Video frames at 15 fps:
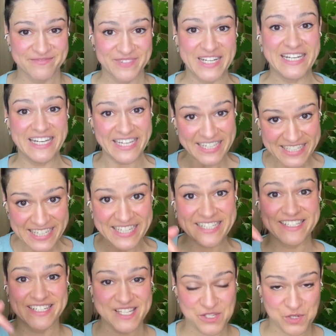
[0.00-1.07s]
Link in
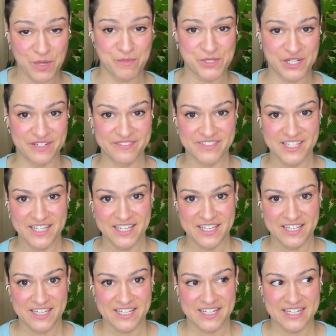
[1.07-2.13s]
the description.
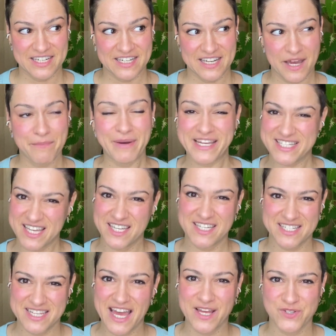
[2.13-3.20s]
I might take
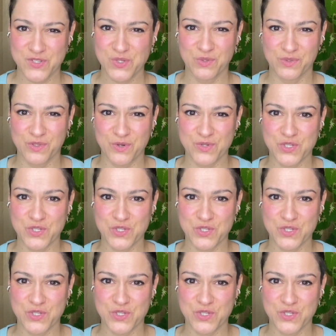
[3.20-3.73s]
it down soon though,